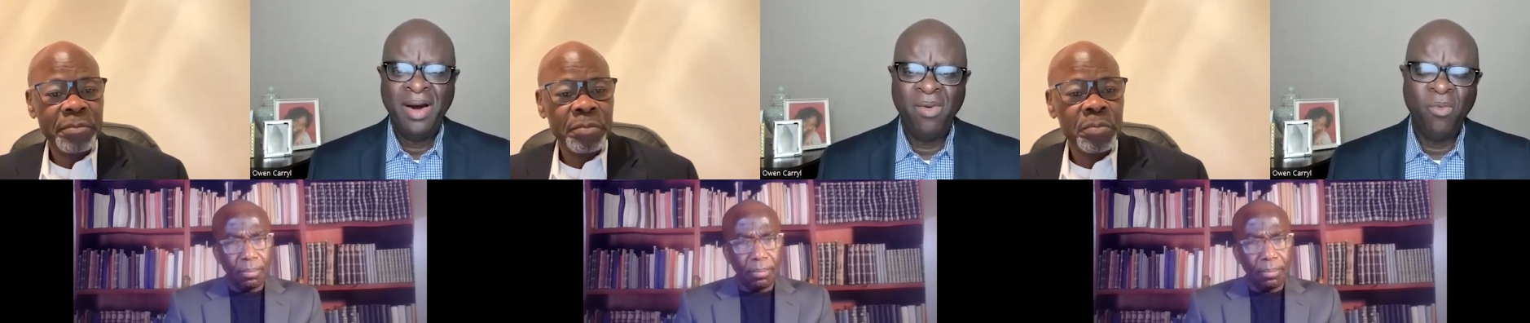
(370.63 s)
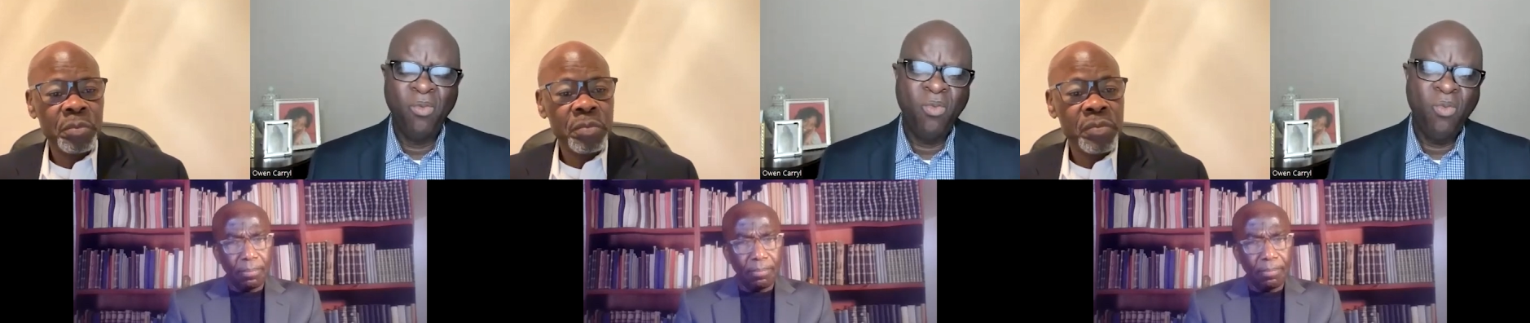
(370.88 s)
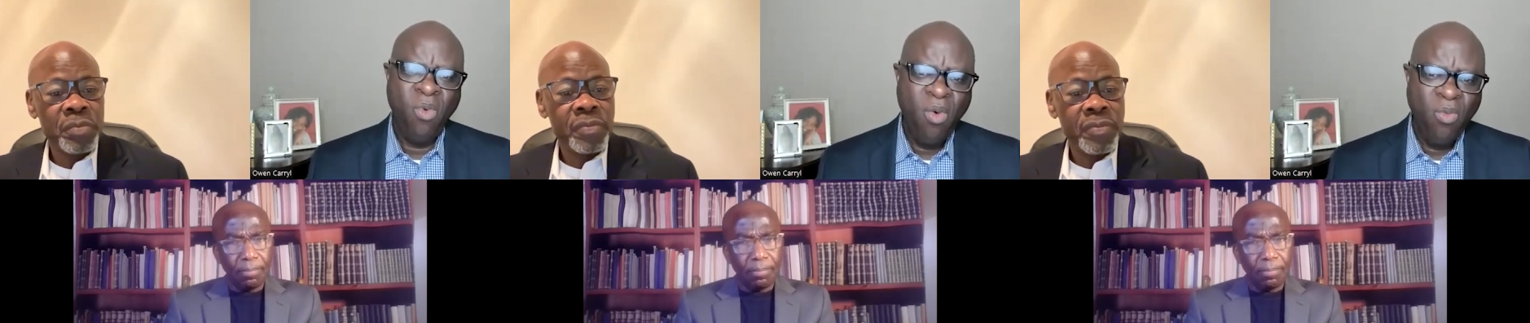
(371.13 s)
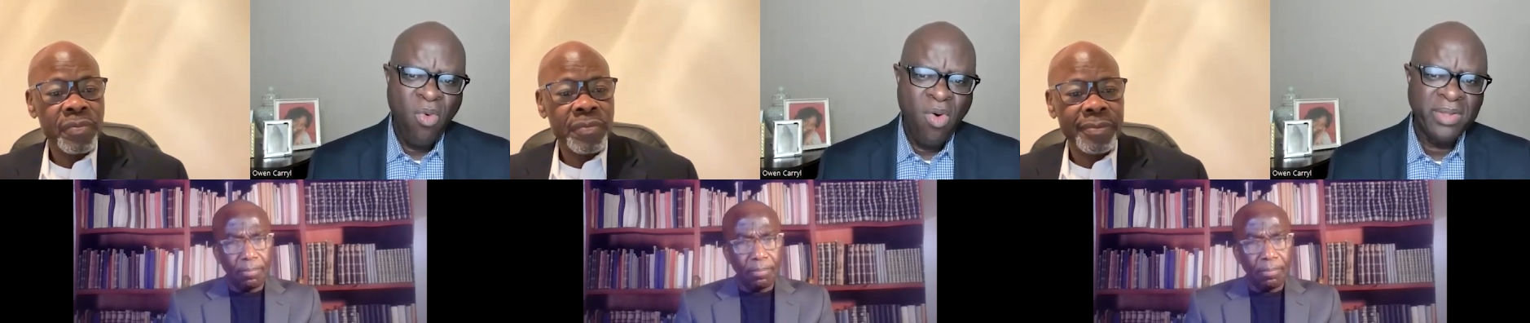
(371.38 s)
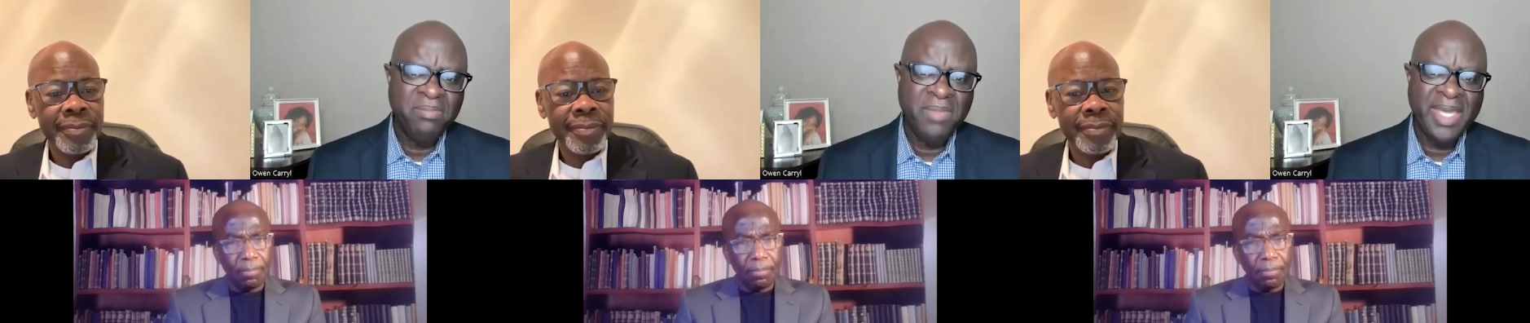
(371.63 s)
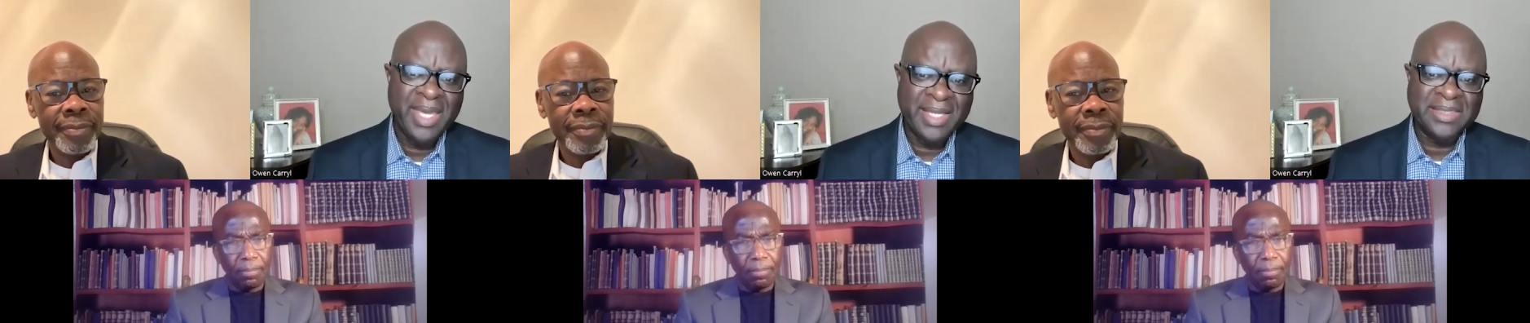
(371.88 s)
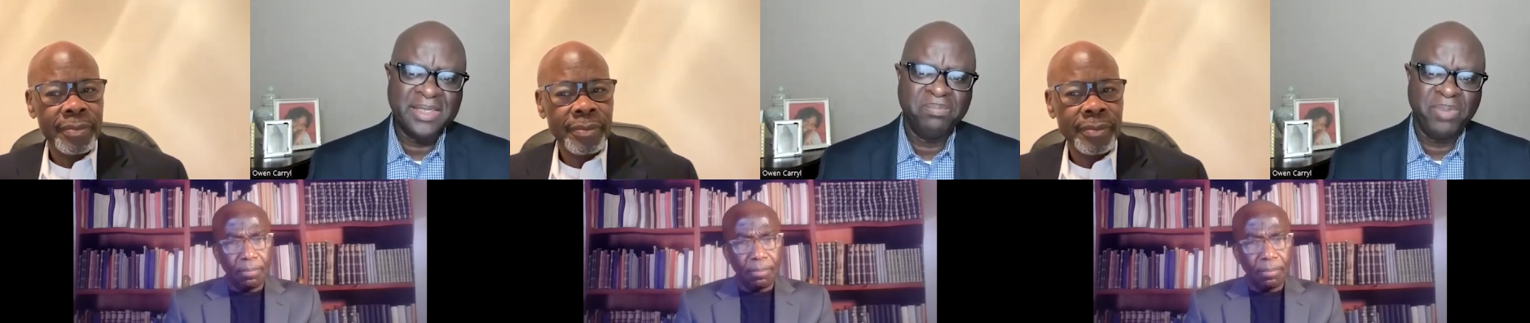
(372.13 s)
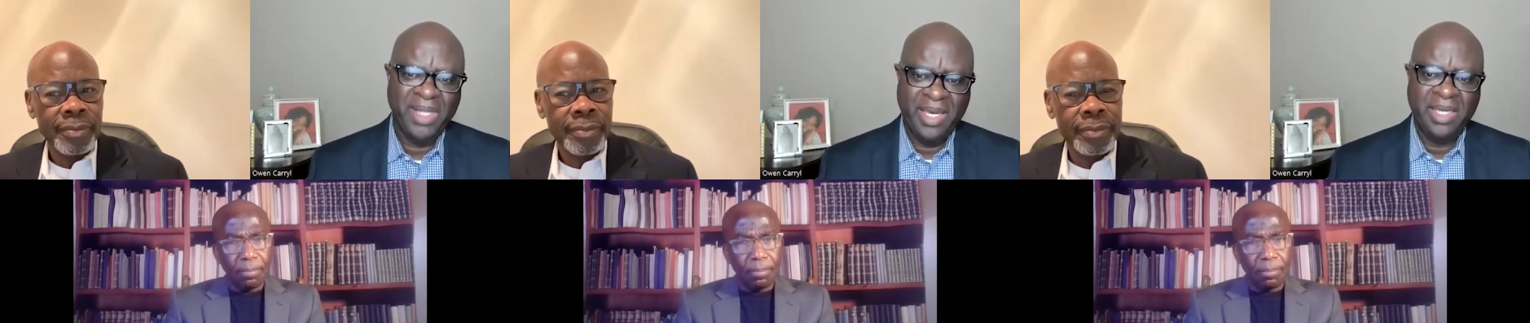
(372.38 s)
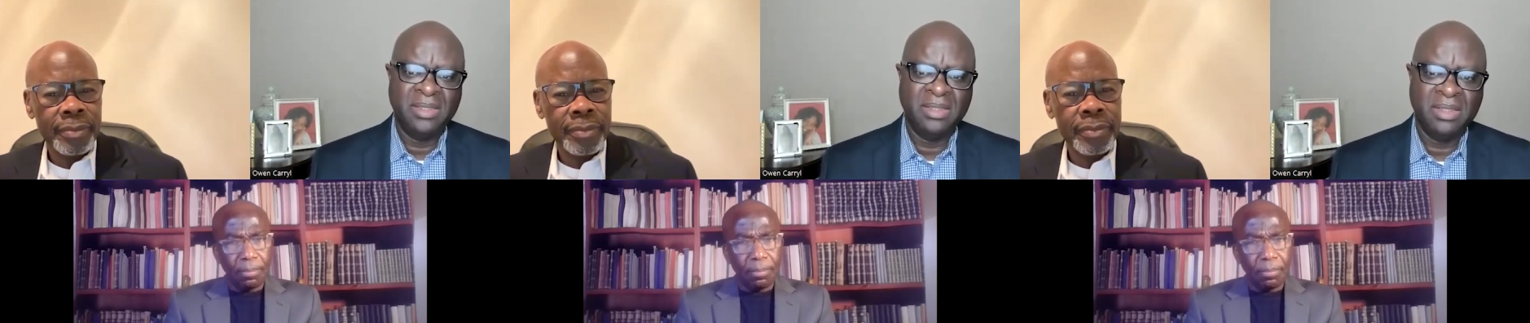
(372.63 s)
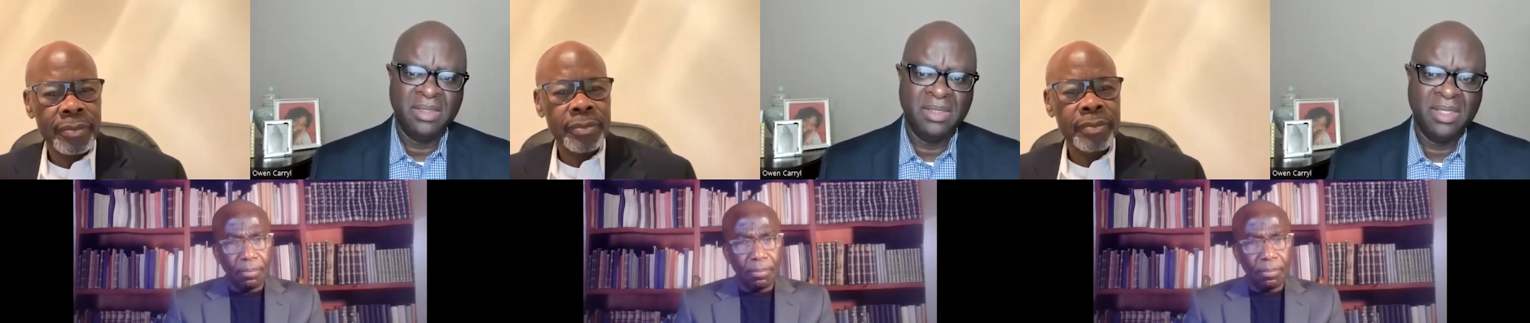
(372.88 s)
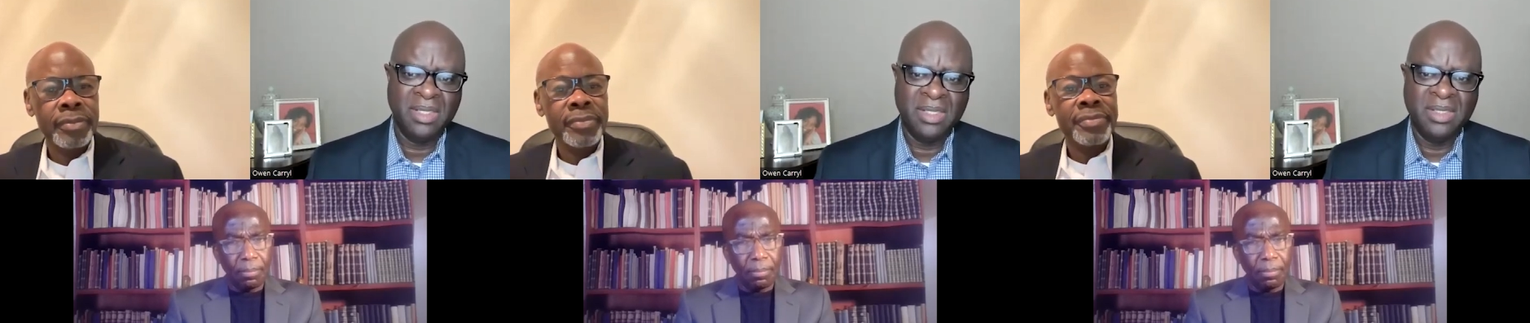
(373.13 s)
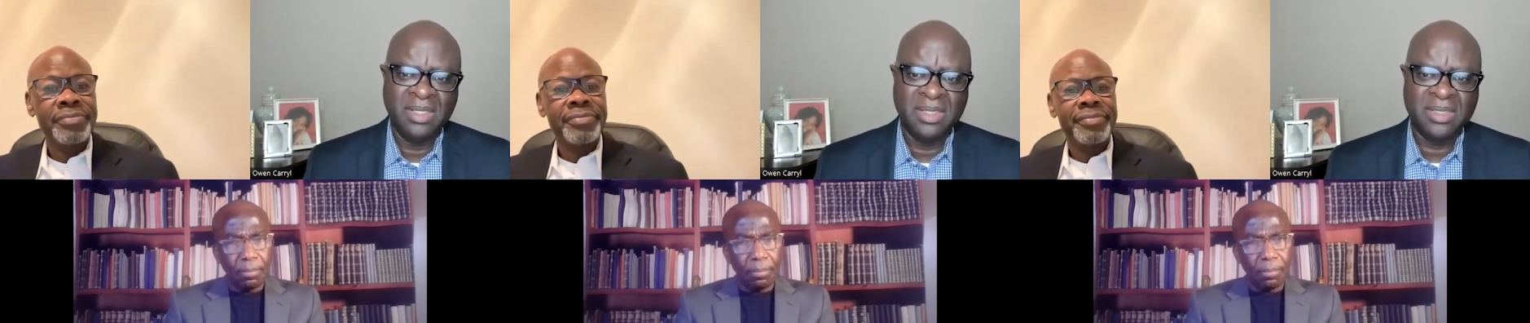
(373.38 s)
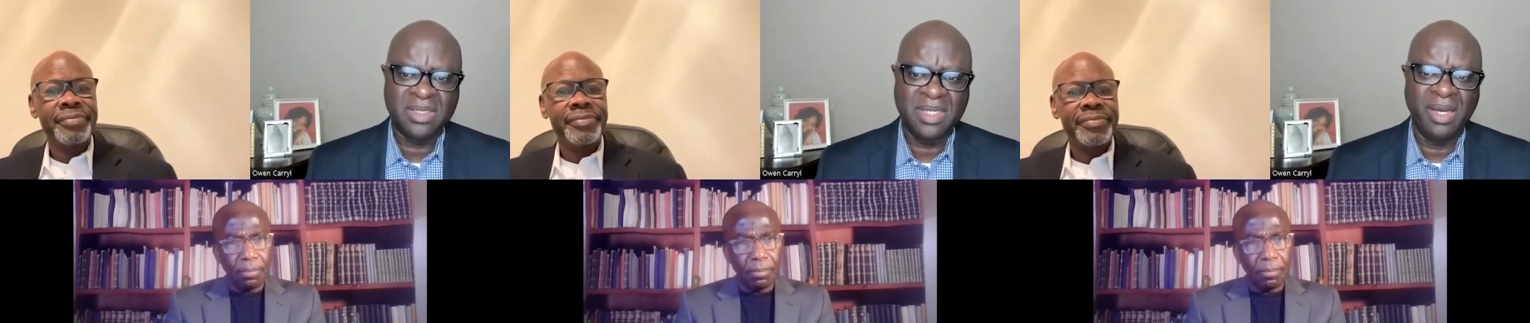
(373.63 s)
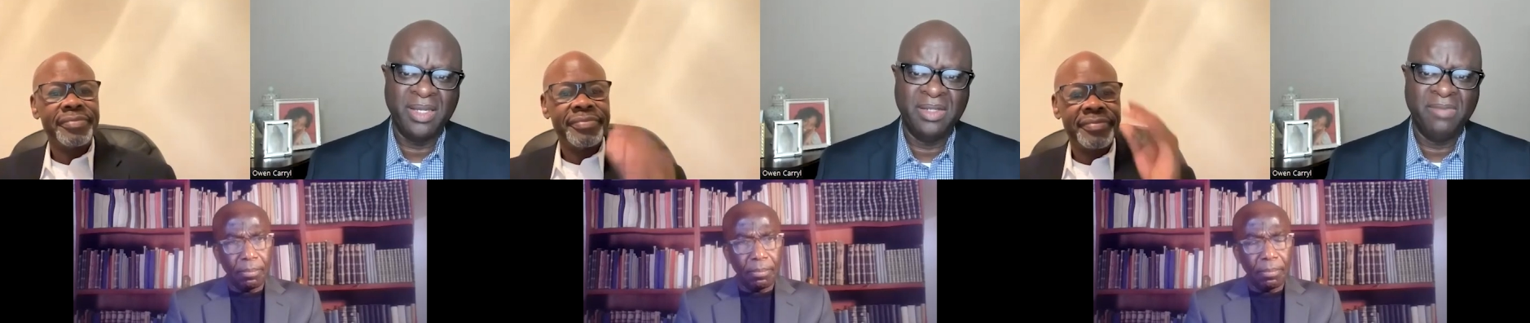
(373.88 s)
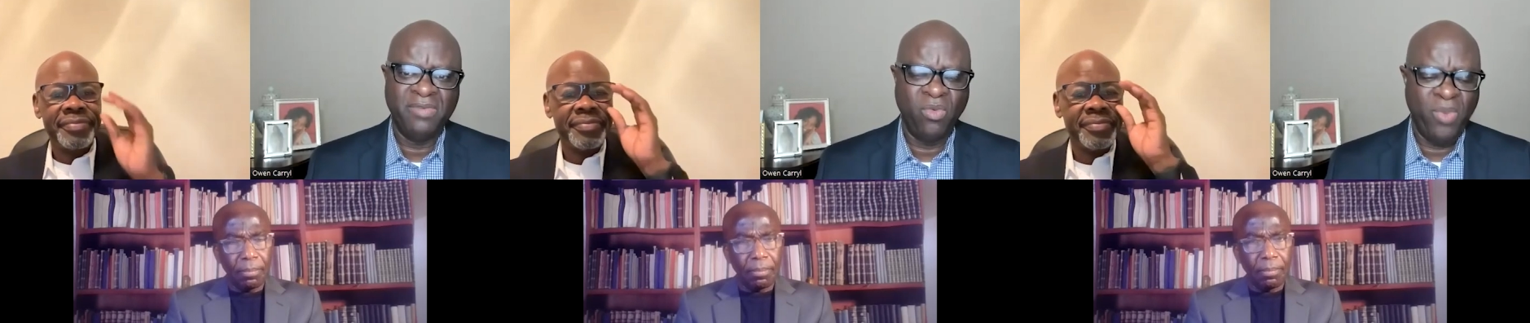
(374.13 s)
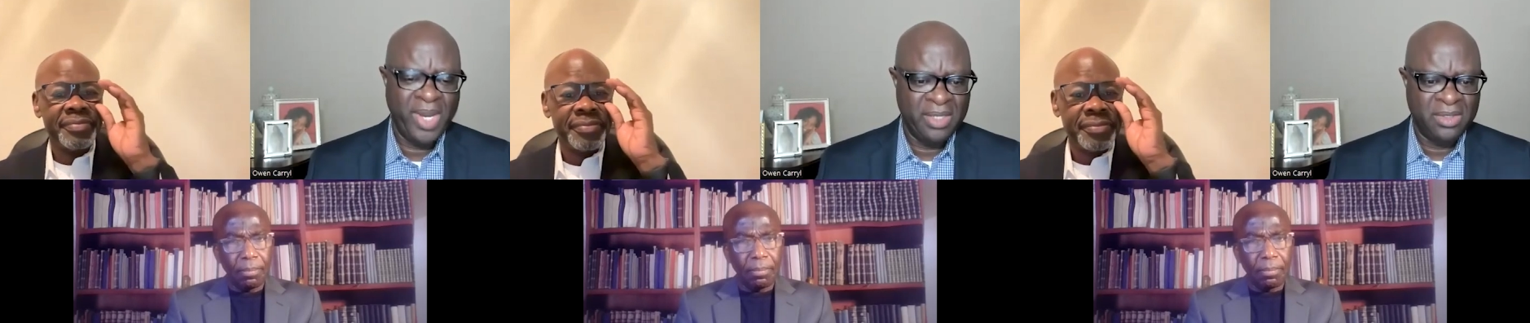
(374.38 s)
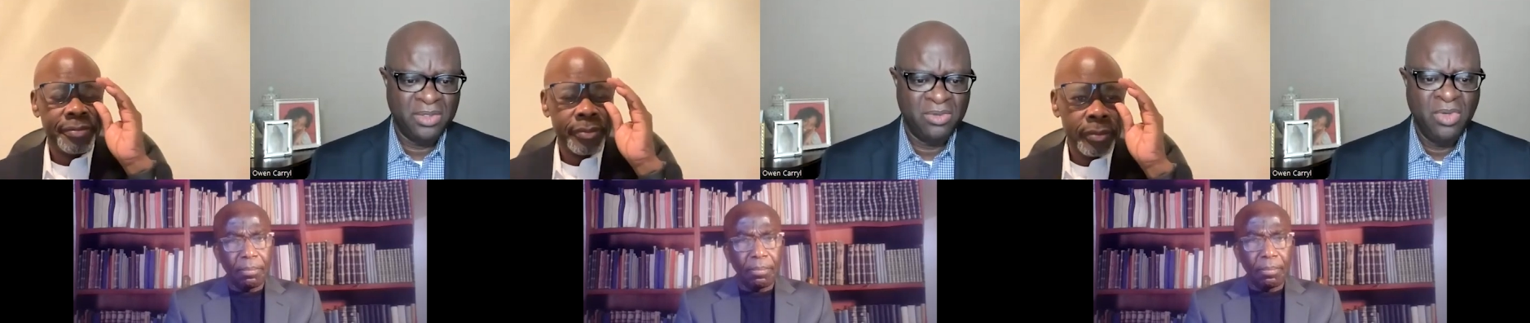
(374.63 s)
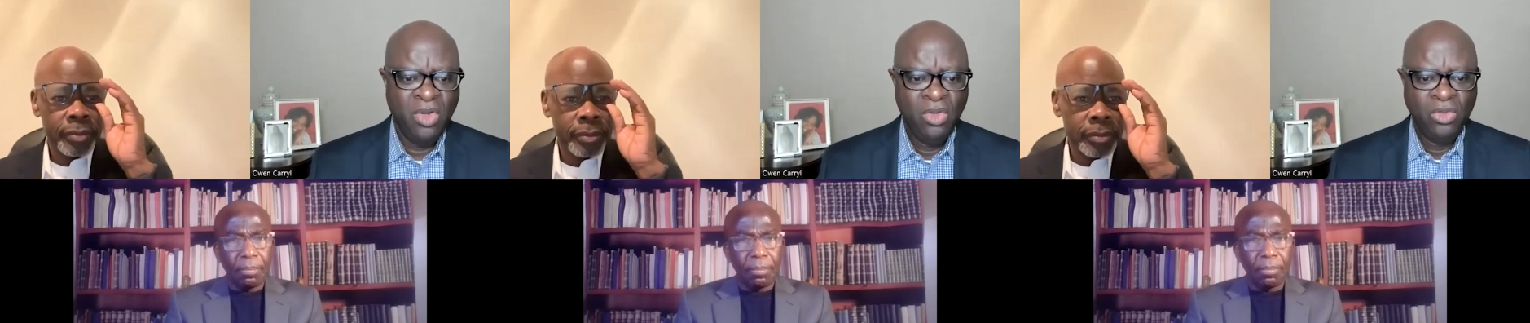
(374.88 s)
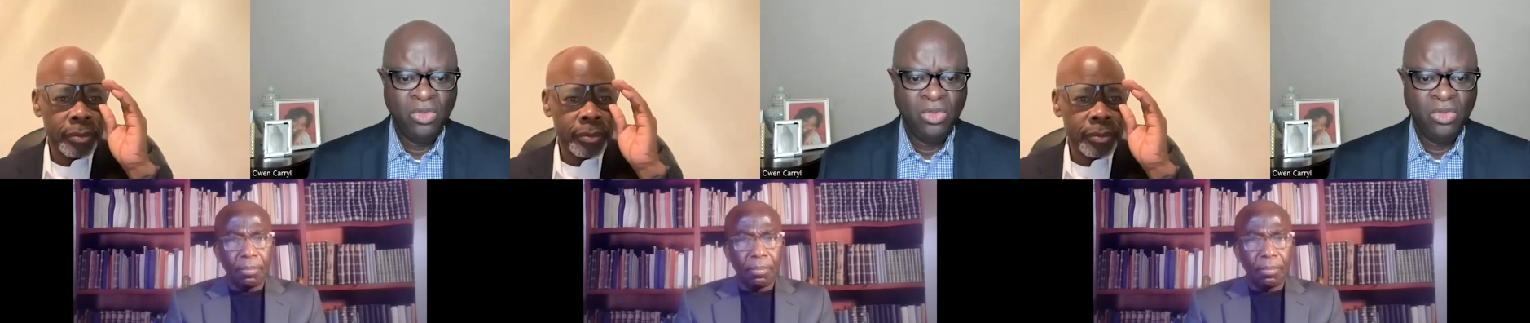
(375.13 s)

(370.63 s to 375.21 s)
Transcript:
Speaker 1: Uh, what may explain that this kind of a way to